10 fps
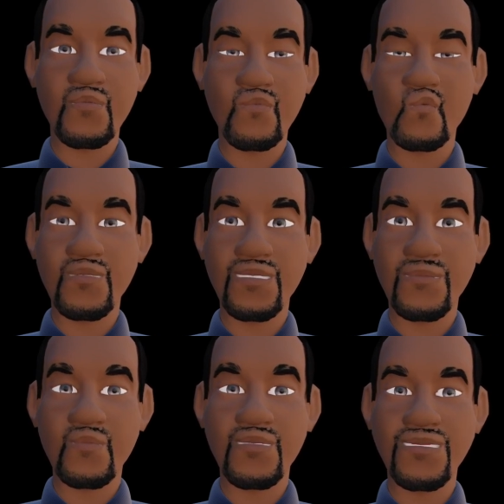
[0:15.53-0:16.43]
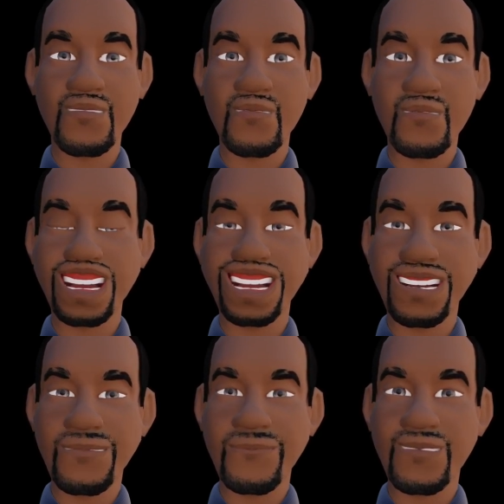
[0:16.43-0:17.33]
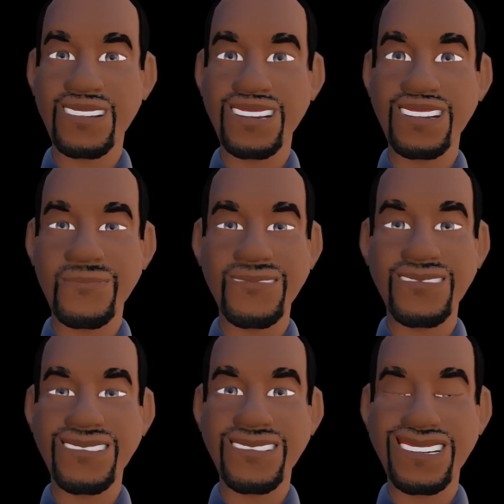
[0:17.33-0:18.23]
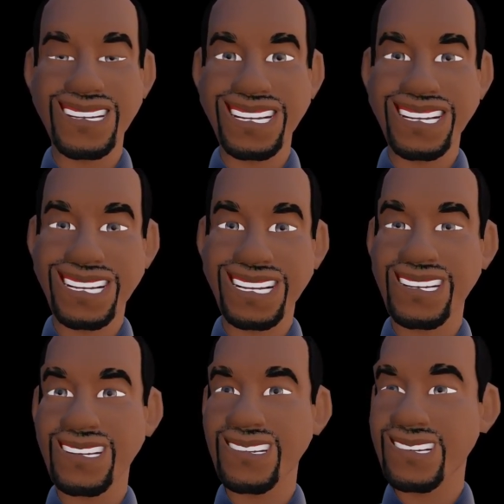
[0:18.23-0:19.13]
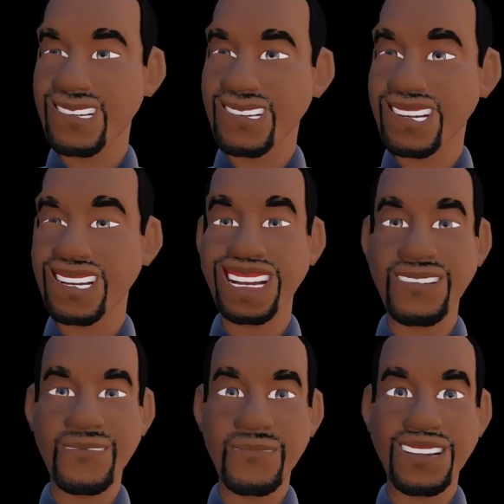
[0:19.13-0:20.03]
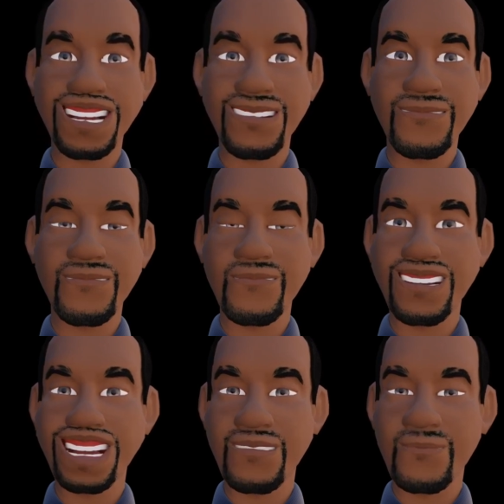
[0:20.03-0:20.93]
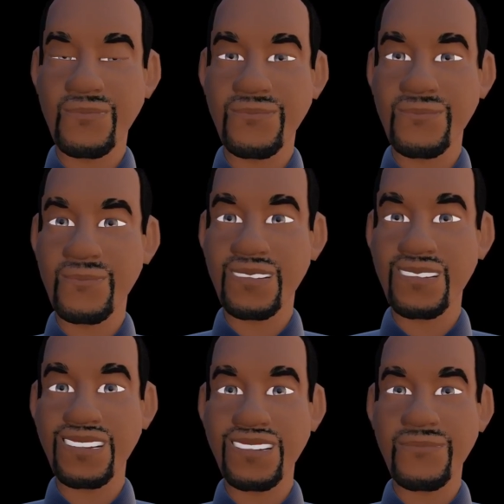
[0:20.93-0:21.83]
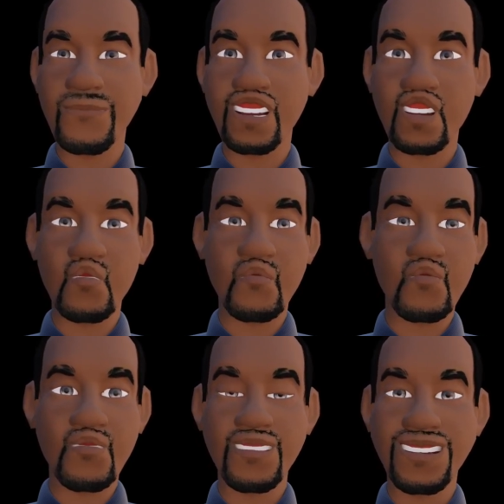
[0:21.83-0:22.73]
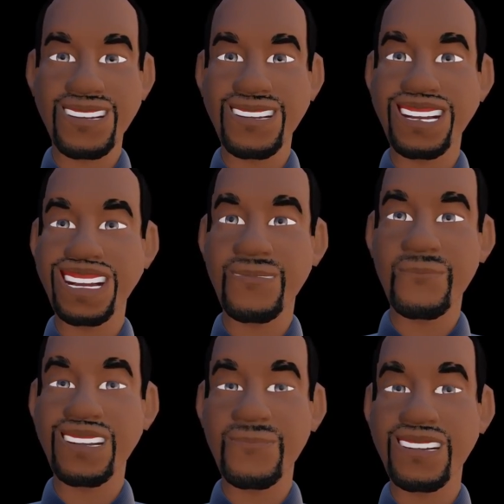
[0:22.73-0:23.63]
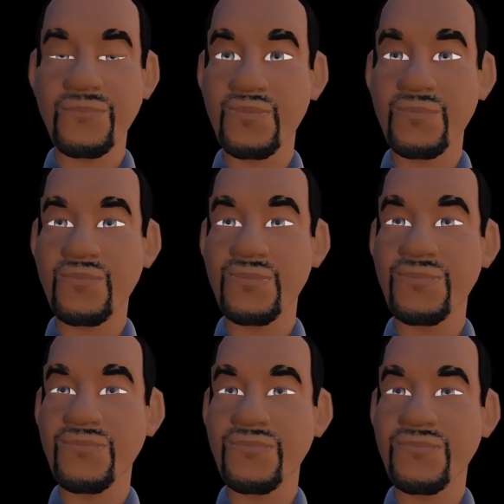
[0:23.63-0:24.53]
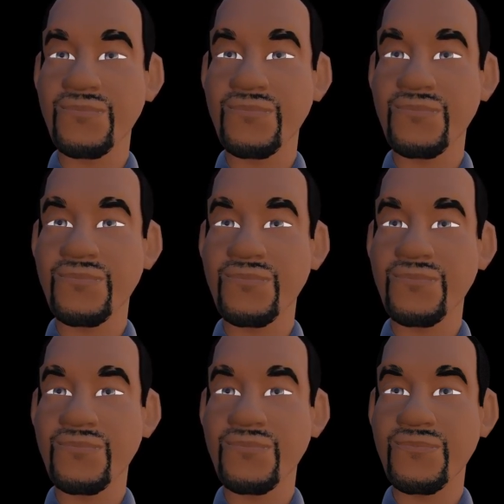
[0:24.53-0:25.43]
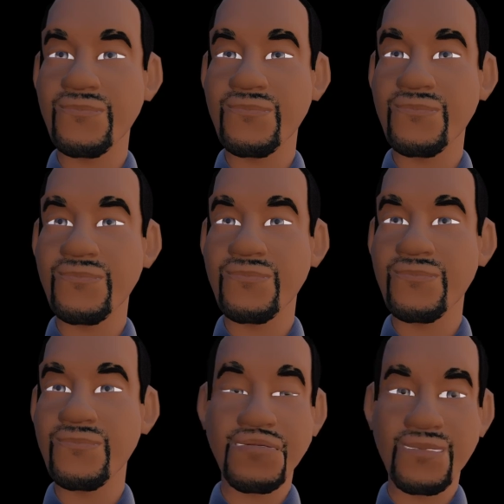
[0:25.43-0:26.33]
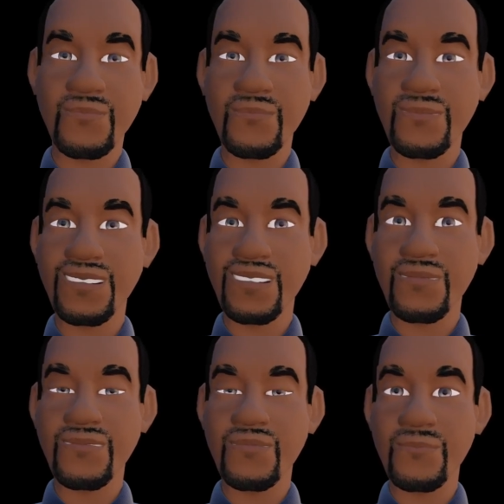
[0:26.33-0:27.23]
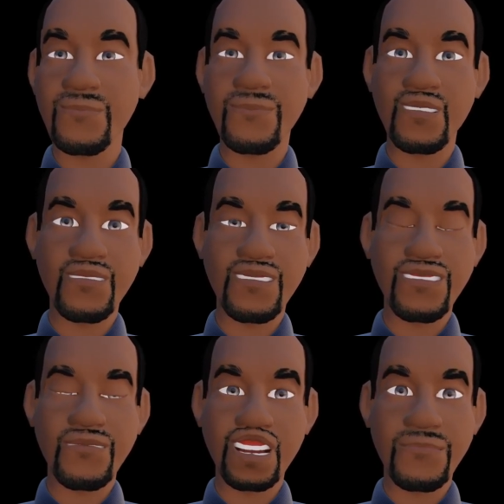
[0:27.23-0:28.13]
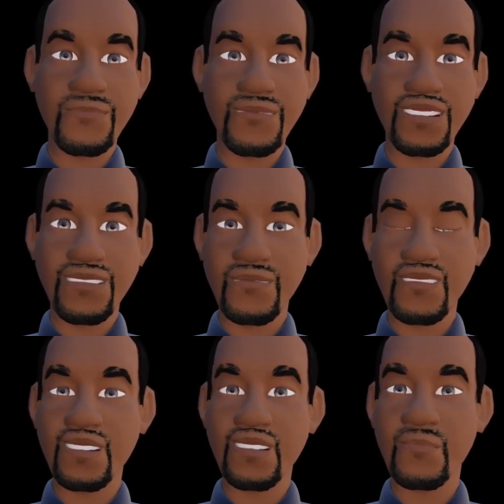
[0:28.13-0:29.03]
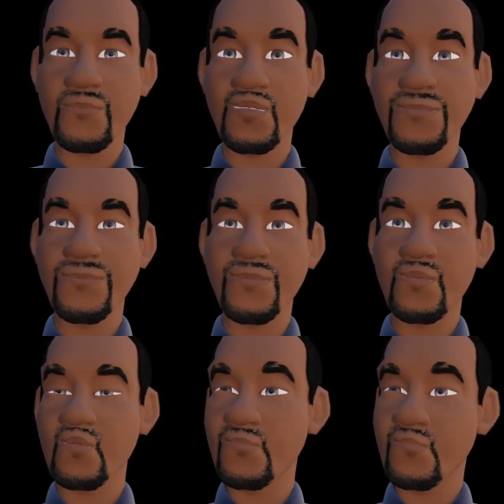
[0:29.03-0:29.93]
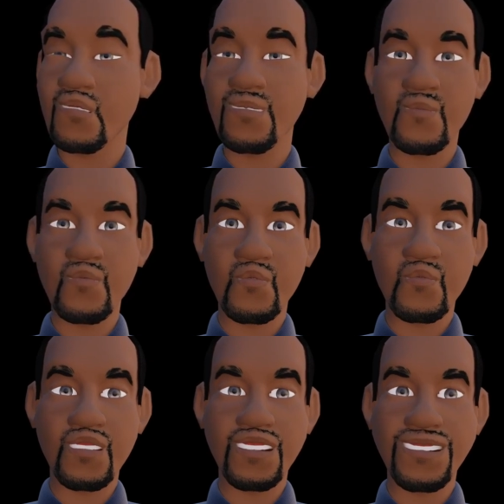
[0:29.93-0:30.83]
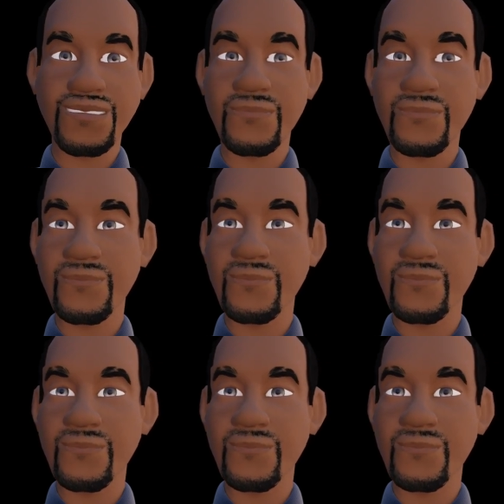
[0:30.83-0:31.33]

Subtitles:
quote unquote crime of stealing Ashley Biden's diary. Now, as far as I'm concerned, this is yet another example of just how our two-tiered system of justice operates. Where if you're someone who is